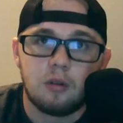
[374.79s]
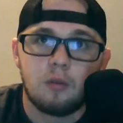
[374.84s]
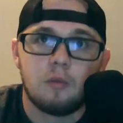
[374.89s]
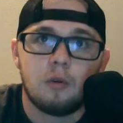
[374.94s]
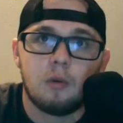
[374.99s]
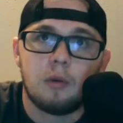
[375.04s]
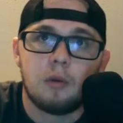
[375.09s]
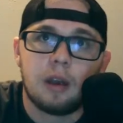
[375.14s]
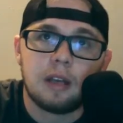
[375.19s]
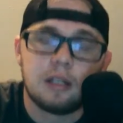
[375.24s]

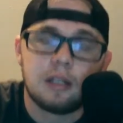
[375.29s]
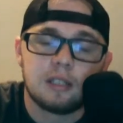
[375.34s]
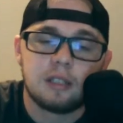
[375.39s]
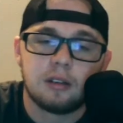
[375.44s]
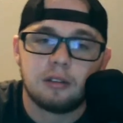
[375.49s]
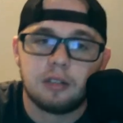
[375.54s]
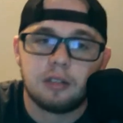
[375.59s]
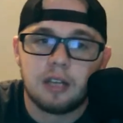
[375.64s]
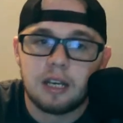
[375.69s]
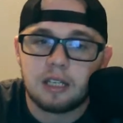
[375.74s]
We'll wait
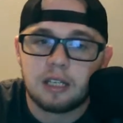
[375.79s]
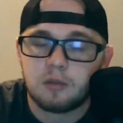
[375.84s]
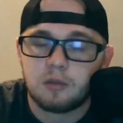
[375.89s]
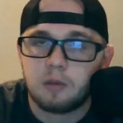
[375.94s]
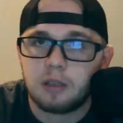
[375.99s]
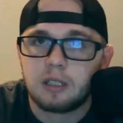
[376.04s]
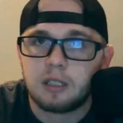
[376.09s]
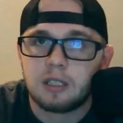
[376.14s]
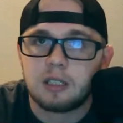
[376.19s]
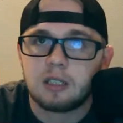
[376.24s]
until next
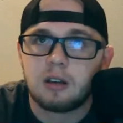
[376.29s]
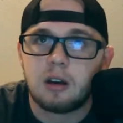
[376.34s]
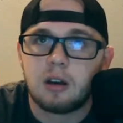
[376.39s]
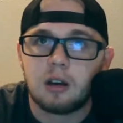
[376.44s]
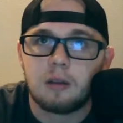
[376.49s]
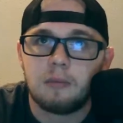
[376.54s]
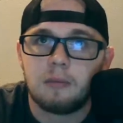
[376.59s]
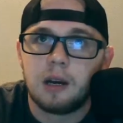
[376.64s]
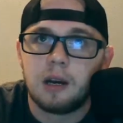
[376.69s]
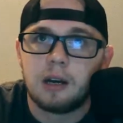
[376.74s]
week to
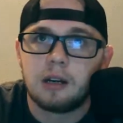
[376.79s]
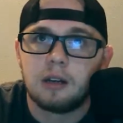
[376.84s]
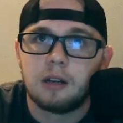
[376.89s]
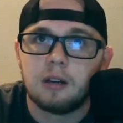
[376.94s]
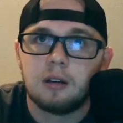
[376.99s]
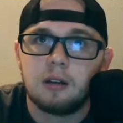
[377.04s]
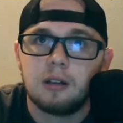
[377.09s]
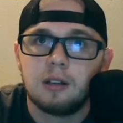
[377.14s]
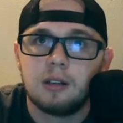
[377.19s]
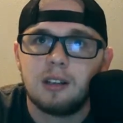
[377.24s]
talk about it.